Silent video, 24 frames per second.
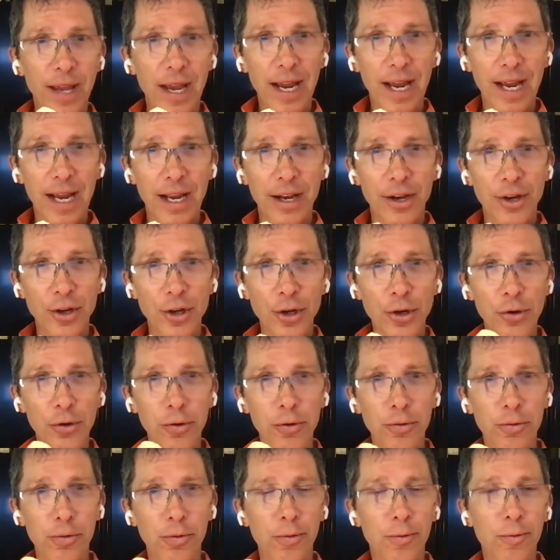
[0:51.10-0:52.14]
and
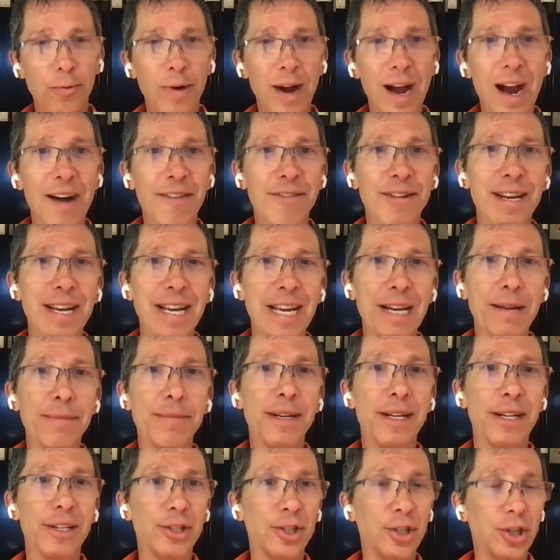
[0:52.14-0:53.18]
you have an
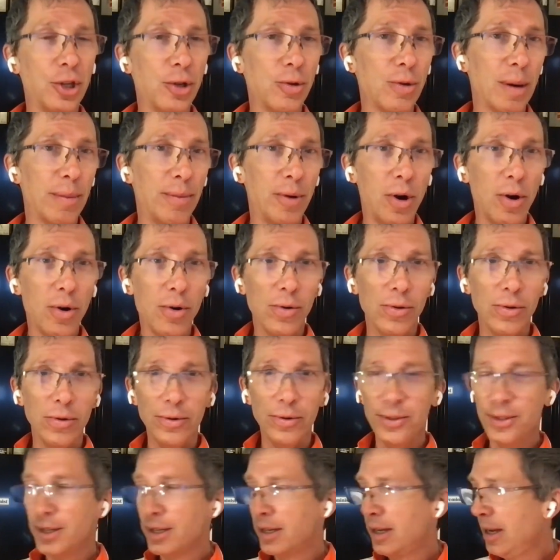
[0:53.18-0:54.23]
image to
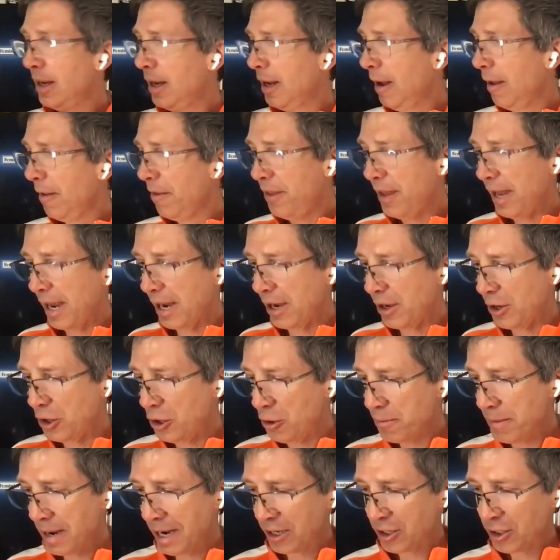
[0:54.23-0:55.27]
uphold, then
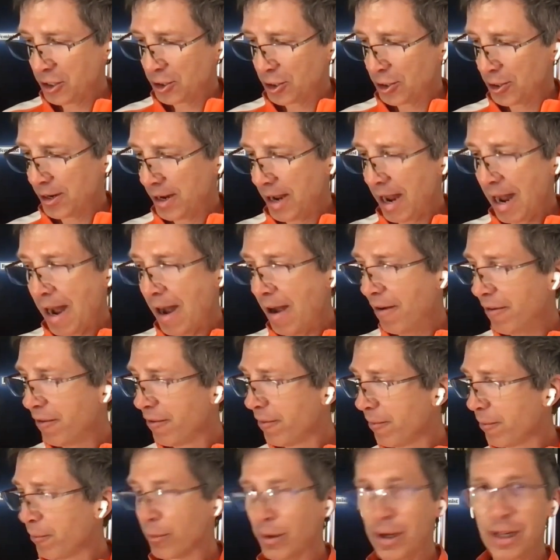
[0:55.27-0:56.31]
you make sure to have
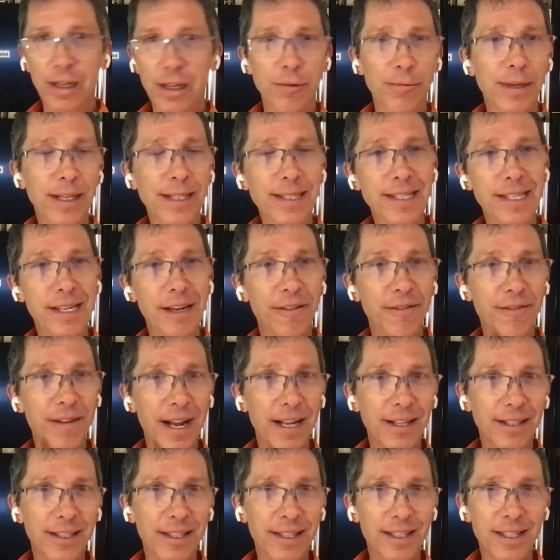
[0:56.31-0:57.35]
really ritzy
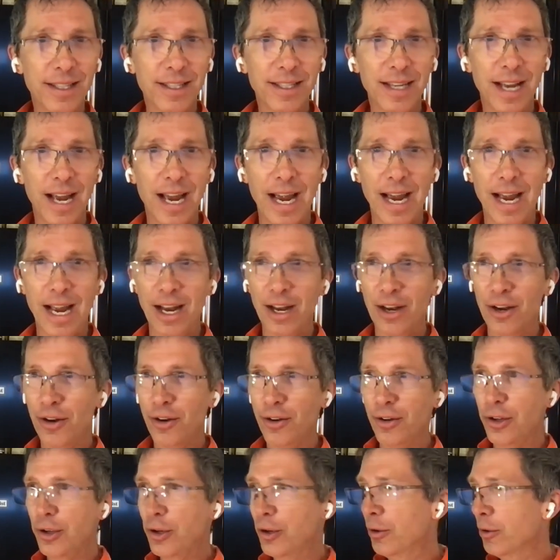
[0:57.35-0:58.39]
events,
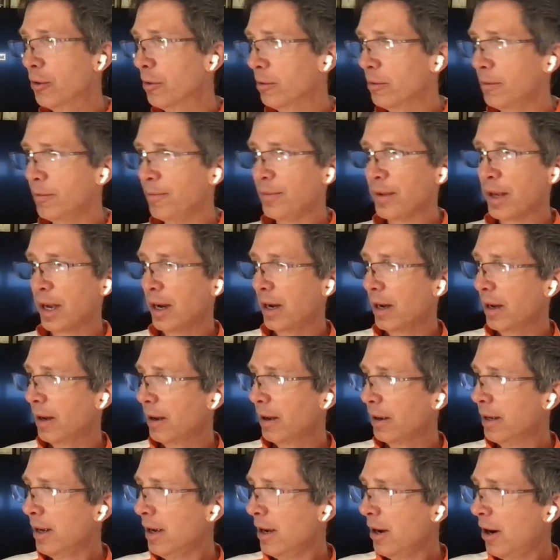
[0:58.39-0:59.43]
and you
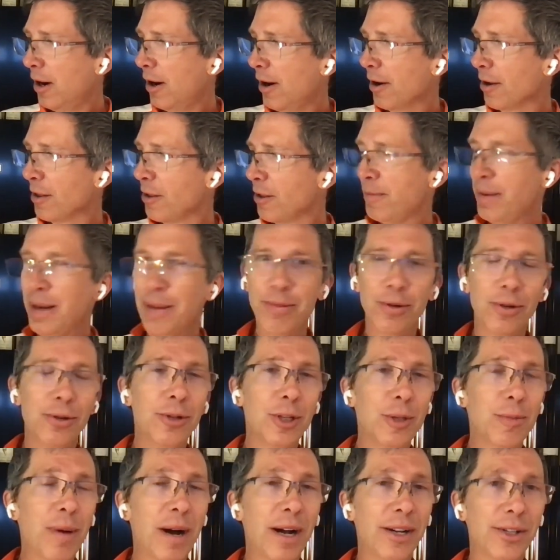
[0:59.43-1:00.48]
are the people who
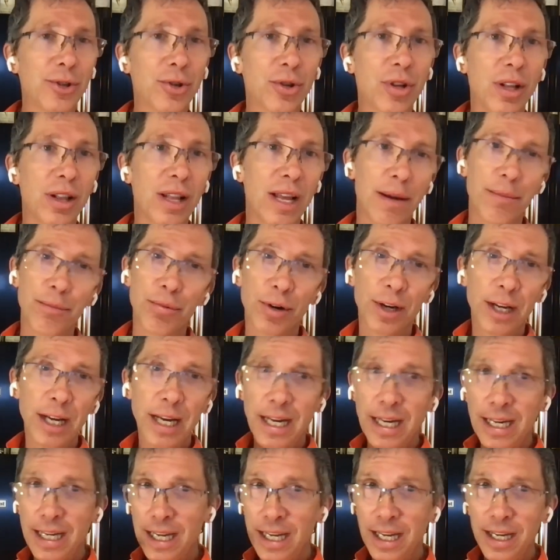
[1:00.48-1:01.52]
sponsor the
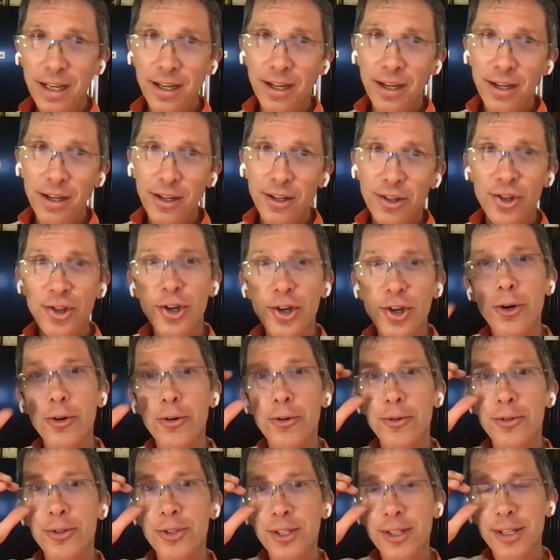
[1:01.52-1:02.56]
Lamborghini
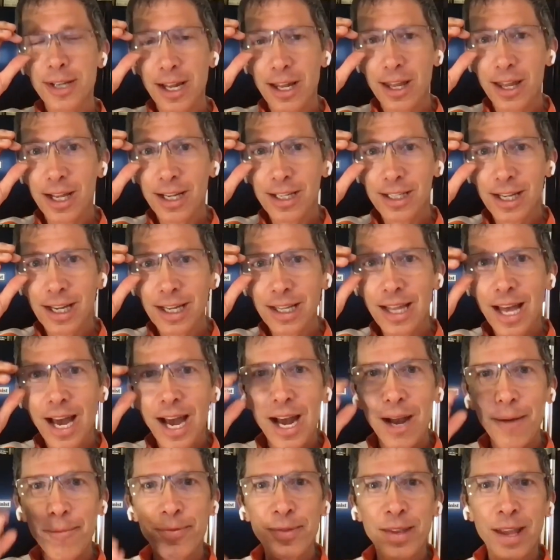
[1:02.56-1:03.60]
shows and things like
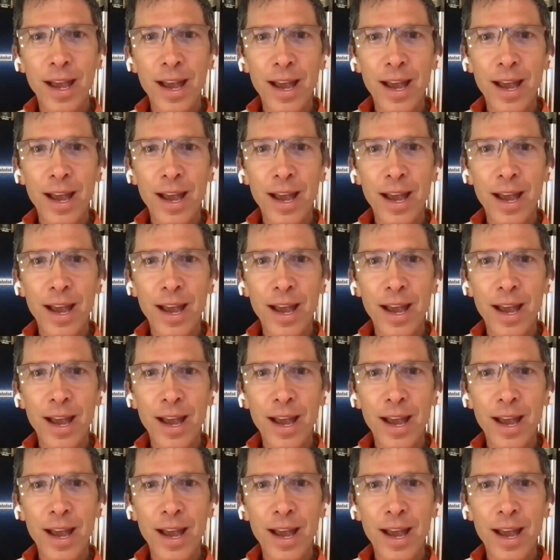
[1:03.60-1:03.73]
that.